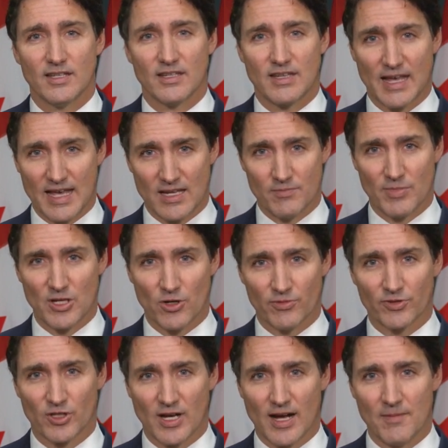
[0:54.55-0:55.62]
can be
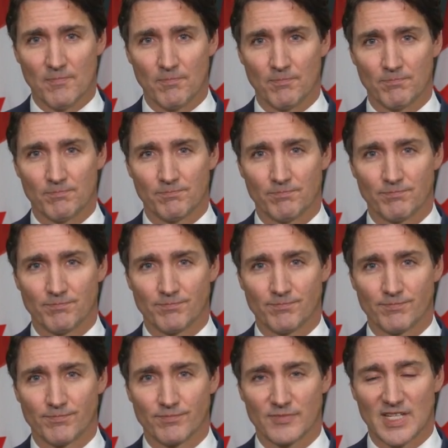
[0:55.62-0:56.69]
overcome.
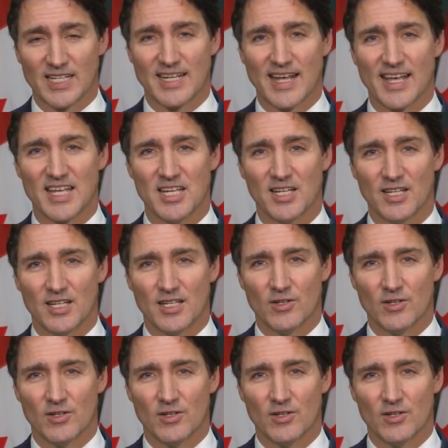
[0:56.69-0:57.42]
Today,